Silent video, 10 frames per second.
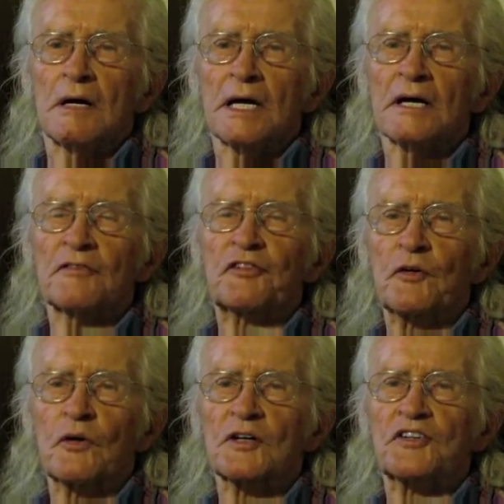
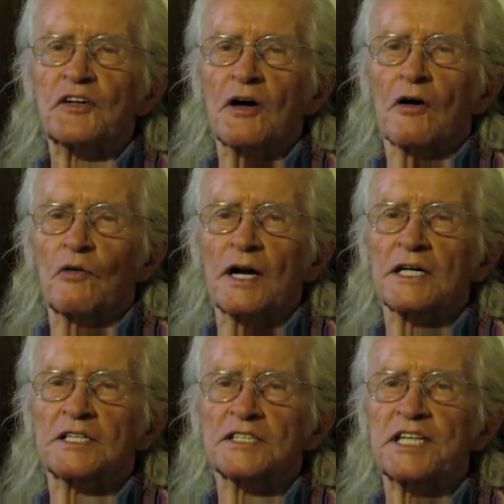influence in our
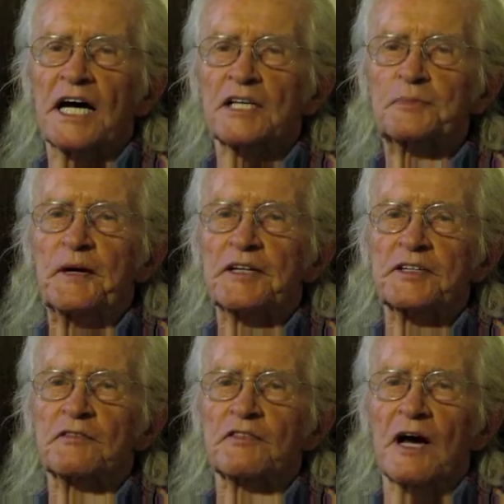religious
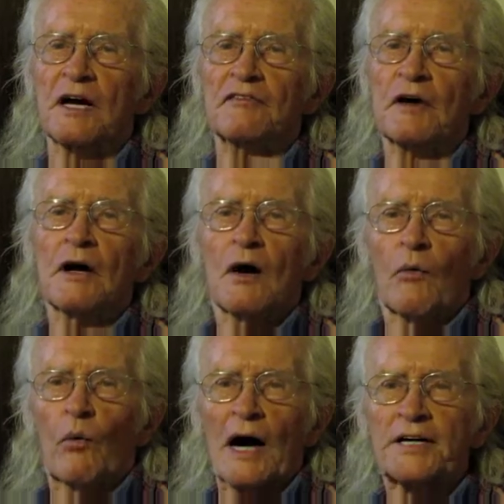aspect of life,
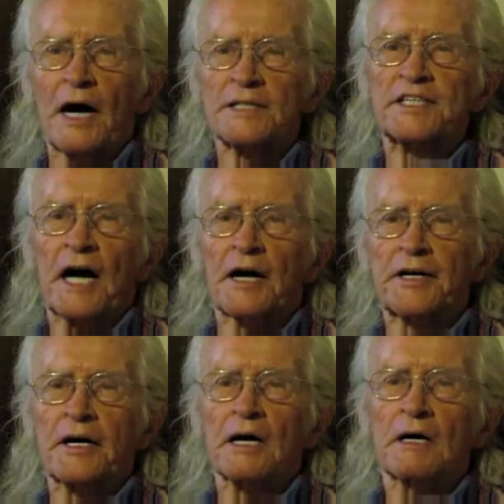
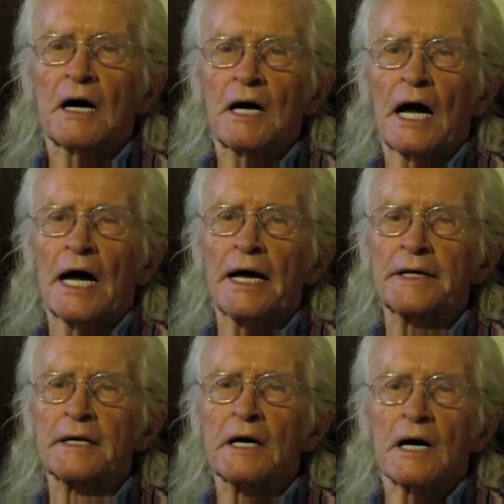Tunkhannock
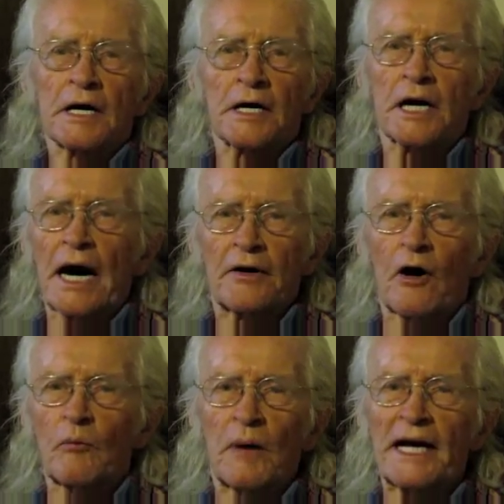and God
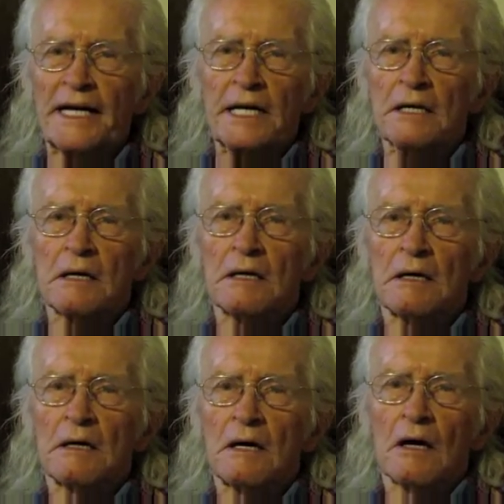Almighty
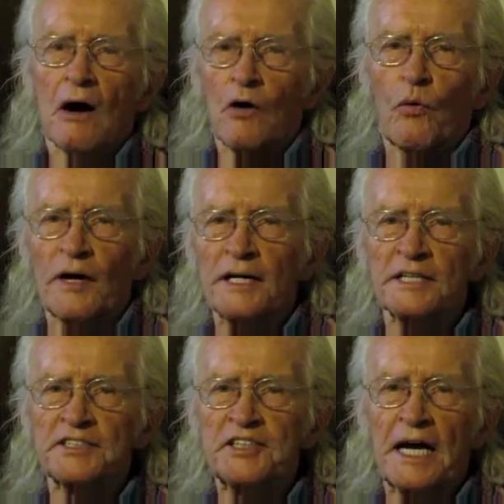are one
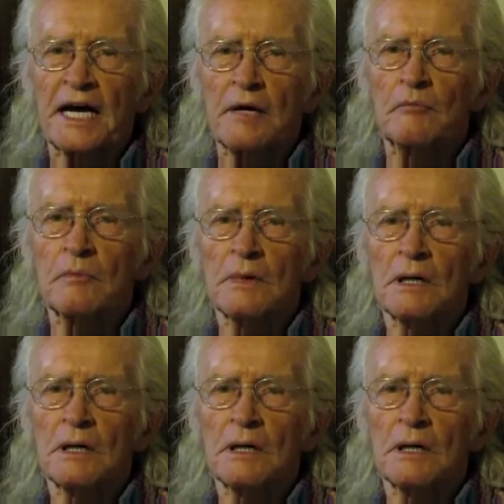and the same.